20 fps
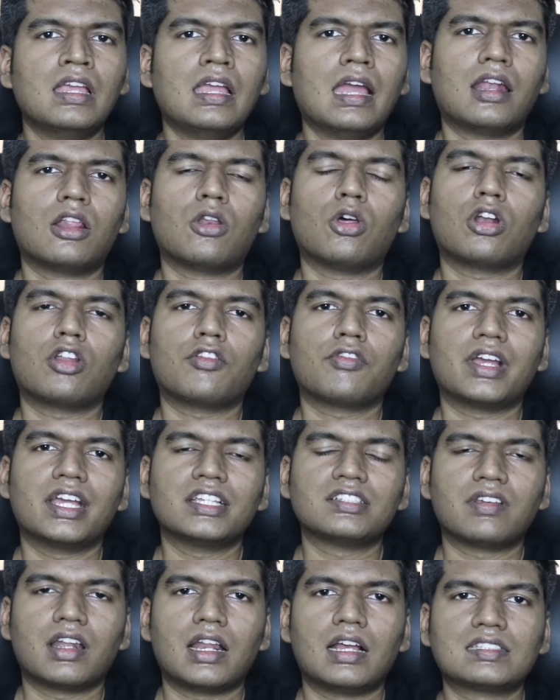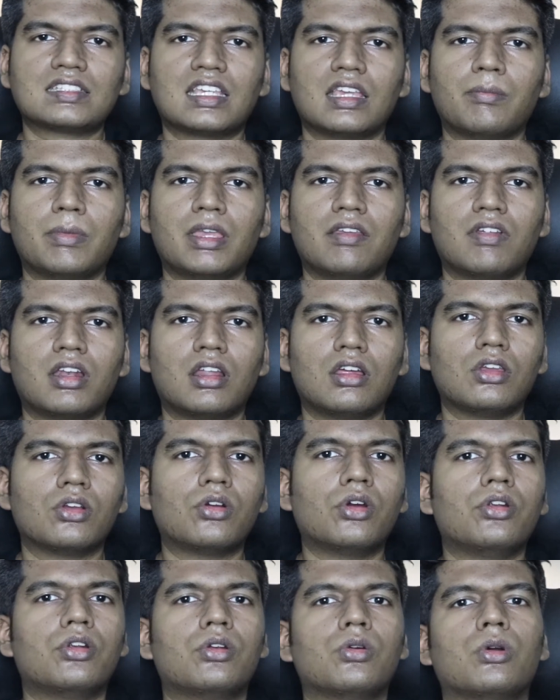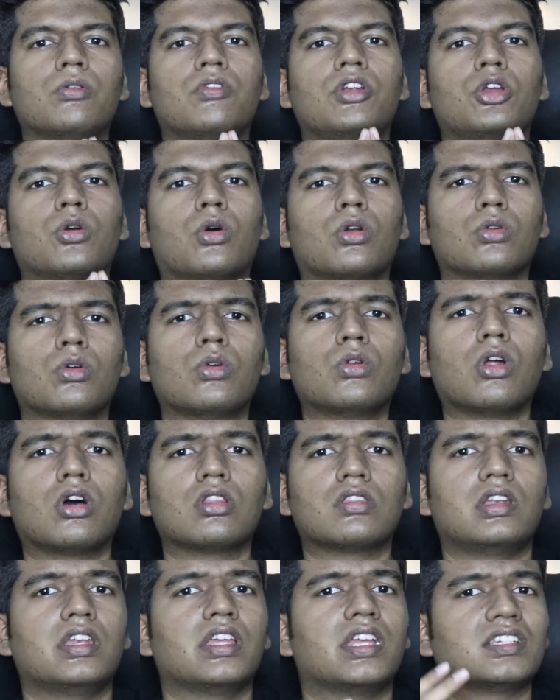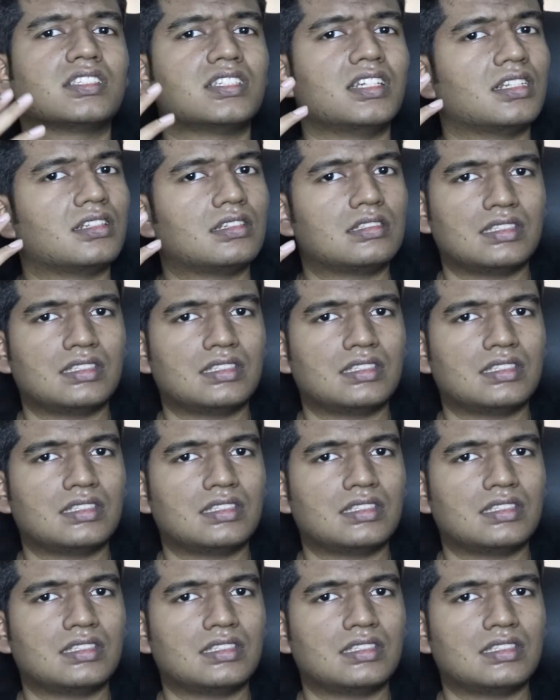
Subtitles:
And a lot of guys were asking me, when are you going to do a video on Google authentication?